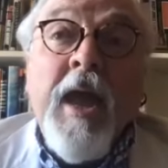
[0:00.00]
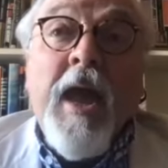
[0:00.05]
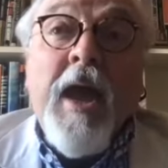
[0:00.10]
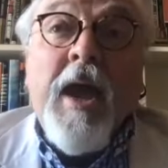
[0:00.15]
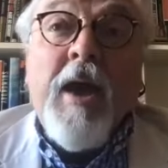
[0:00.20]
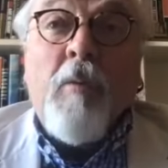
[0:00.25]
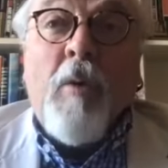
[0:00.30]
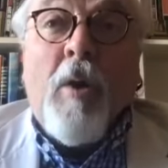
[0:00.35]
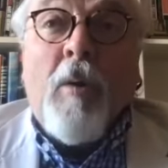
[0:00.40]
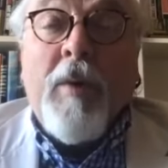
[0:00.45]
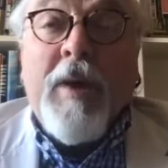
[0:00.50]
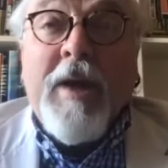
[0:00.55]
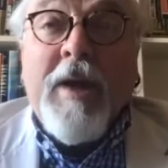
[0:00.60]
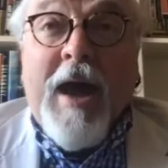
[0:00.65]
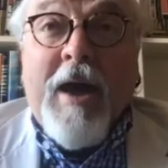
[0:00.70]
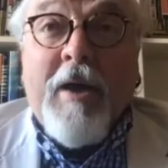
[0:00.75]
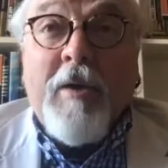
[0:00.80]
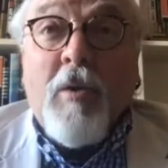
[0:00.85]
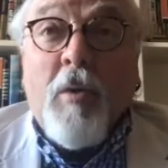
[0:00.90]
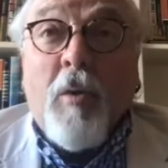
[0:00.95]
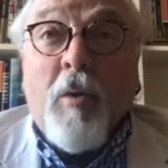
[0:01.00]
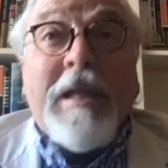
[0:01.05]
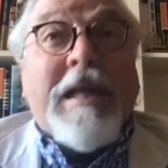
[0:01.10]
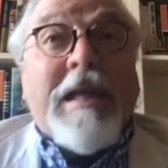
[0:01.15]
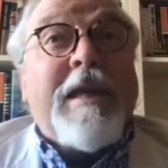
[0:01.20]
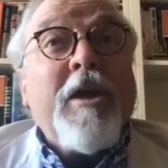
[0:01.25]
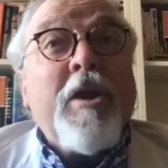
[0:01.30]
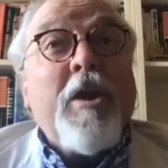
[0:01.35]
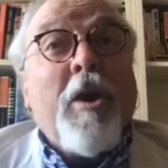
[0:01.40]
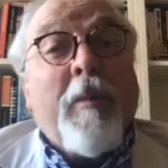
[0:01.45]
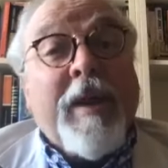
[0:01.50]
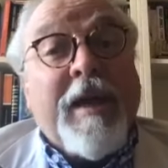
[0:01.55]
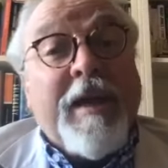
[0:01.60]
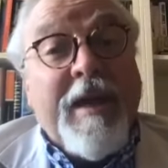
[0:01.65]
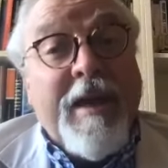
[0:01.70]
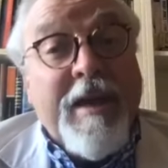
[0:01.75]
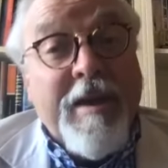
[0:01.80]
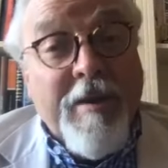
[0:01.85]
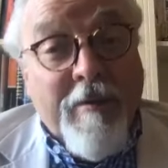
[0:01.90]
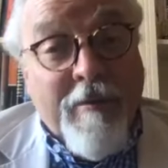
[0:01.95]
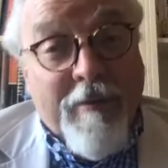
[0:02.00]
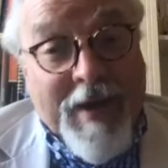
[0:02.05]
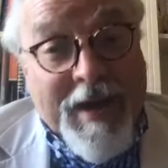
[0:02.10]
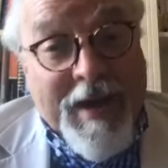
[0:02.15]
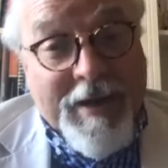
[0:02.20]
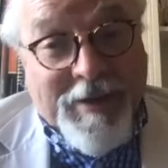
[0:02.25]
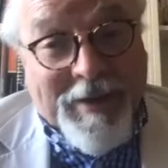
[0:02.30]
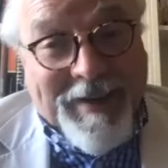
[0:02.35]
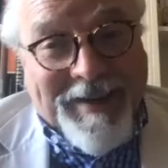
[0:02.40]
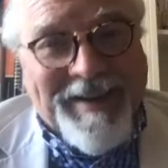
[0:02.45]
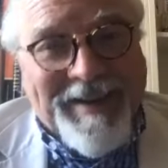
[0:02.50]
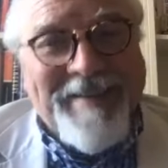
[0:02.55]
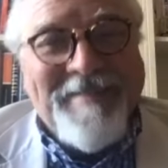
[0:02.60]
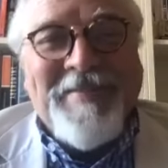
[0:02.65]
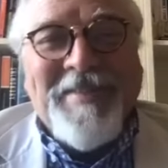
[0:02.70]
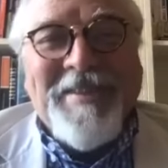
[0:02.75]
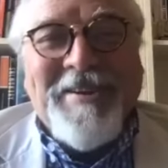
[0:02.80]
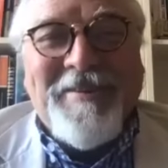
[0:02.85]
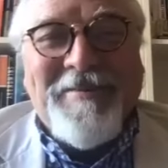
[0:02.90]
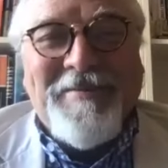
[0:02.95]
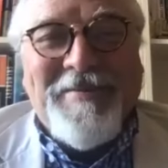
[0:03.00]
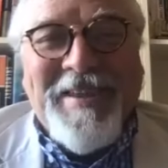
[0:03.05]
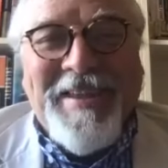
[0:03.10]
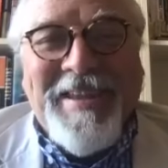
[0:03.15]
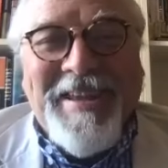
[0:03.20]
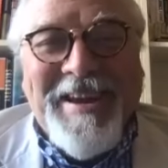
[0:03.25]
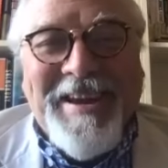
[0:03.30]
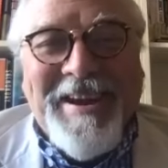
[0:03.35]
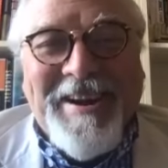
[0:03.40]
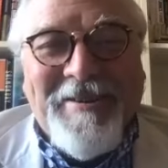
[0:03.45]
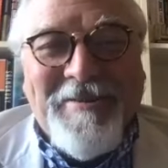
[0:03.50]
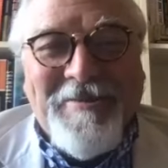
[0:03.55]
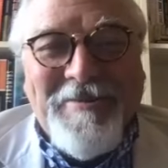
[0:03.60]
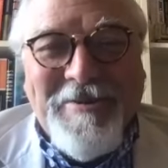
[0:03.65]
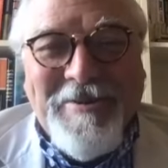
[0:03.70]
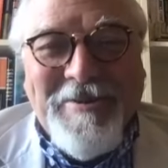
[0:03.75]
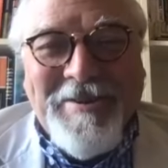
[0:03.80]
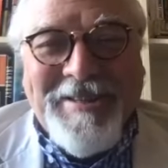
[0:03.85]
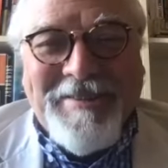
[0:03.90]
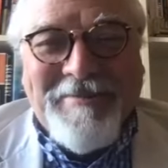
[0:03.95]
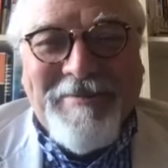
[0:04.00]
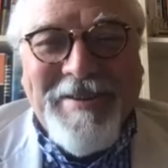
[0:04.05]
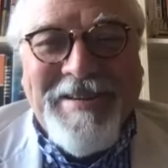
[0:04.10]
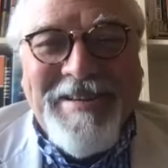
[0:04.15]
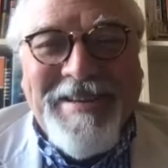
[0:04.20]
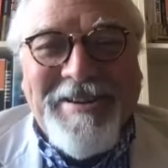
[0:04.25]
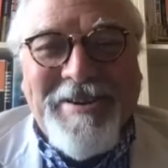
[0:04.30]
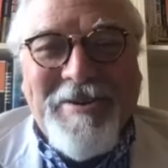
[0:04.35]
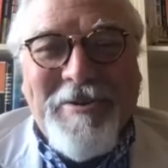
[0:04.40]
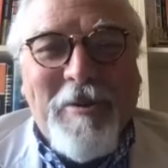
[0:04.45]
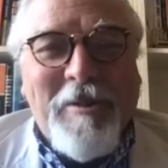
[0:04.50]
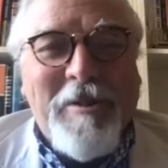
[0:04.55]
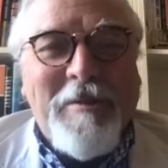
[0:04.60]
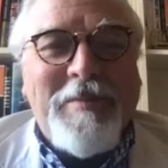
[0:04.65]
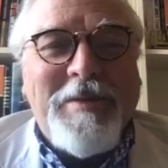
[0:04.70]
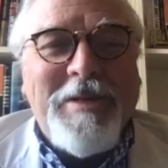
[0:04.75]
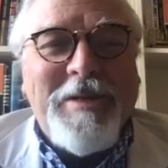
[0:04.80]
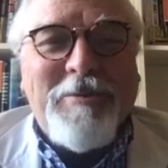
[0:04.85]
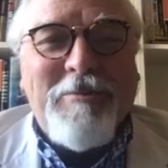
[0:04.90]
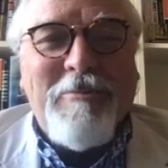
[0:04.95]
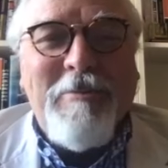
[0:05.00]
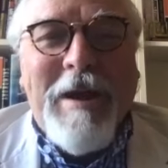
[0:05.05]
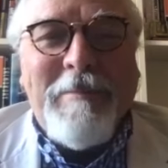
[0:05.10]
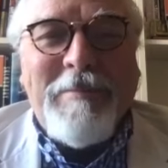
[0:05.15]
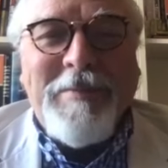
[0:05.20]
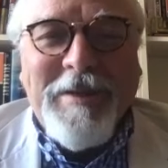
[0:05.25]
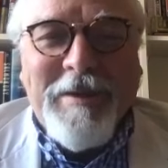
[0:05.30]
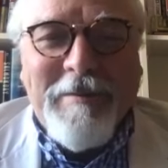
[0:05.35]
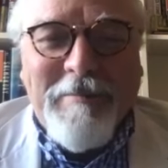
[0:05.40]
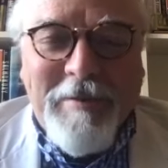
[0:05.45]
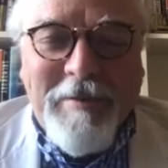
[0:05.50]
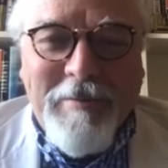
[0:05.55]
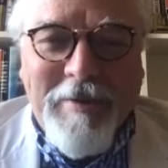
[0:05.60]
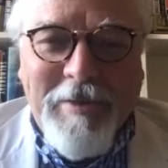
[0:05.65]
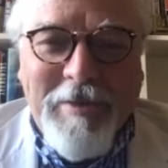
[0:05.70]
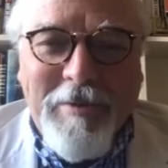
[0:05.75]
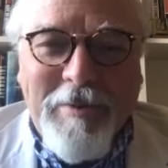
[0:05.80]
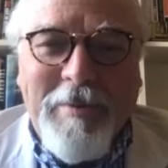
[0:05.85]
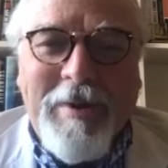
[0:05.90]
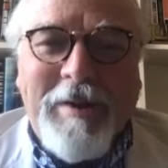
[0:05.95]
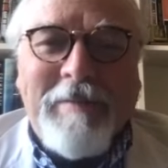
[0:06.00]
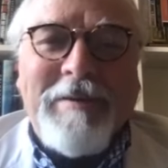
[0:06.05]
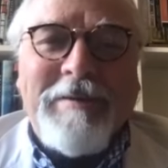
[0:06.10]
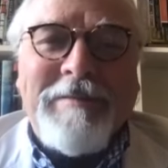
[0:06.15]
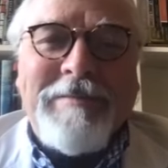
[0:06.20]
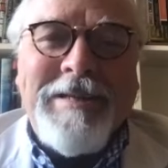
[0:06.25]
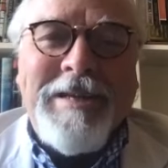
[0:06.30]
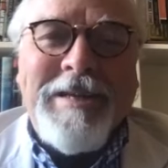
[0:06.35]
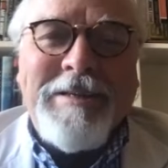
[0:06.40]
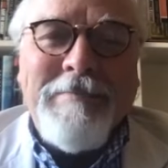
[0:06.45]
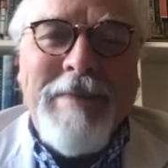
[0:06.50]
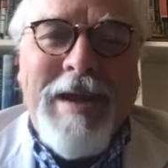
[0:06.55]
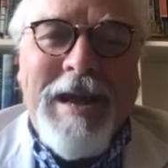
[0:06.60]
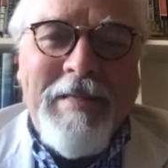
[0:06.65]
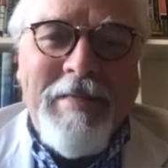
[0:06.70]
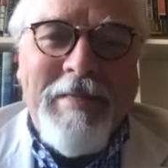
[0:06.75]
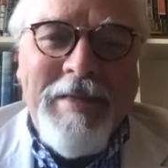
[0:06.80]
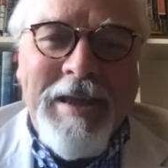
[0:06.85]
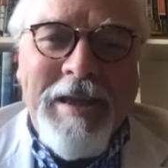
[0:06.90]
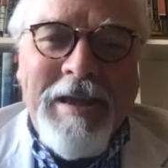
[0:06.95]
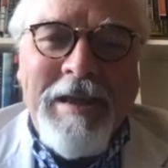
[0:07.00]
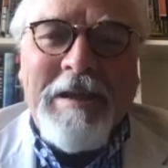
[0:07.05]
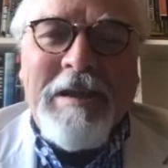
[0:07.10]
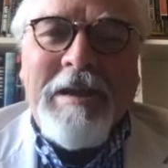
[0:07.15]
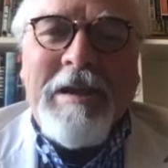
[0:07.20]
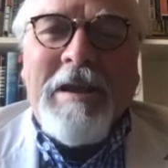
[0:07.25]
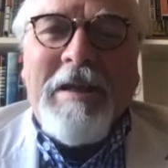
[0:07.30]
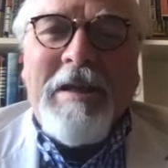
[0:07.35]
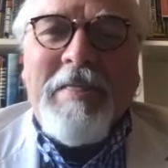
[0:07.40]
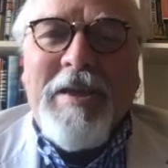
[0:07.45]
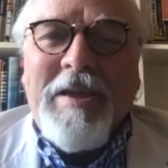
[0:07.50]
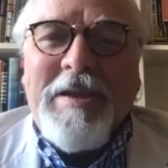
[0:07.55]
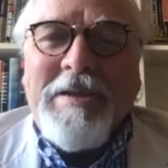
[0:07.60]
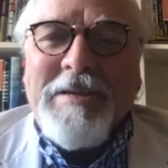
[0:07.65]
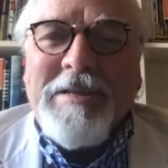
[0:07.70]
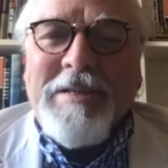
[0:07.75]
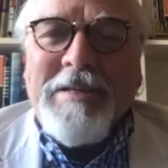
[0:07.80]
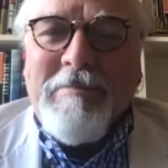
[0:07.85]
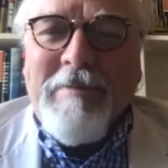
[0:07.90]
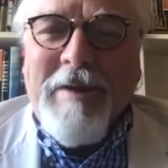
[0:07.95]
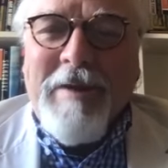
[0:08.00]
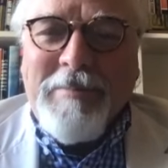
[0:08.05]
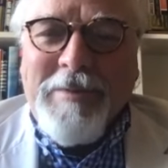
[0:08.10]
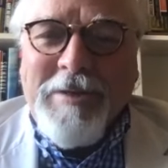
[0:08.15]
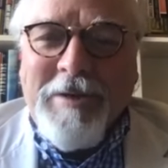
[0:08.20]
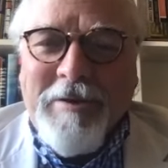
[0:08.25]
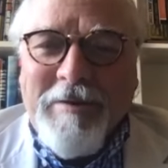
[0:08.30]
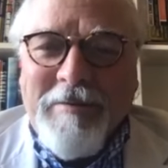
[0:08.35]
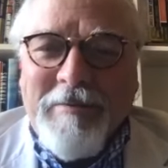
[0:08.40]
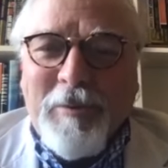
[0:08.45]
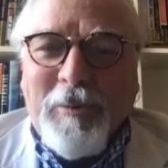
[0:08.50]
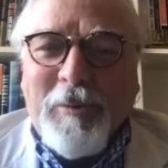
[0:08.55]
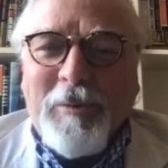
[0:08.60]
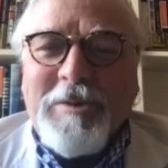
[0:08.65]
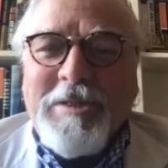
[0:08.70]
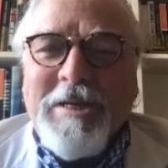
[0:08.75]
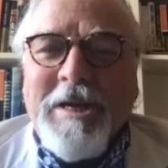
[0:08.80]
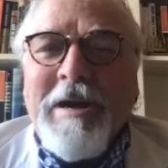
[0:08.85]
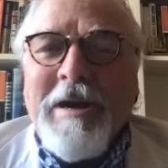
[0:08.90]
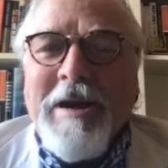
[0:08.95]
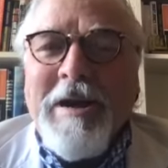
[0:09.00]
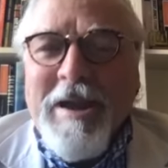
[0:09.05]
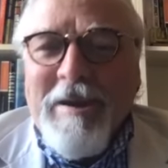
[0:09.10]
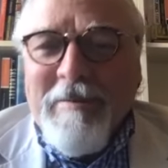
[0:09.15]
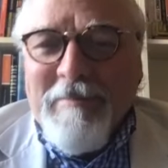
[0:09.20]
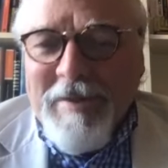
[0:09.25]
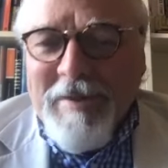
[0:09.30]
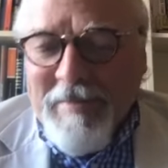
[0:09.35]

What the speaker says: what we now call Economic Innovator of the Year awards. We did call them Disruptor, but we thought, well, we've just met the disruptor of all time in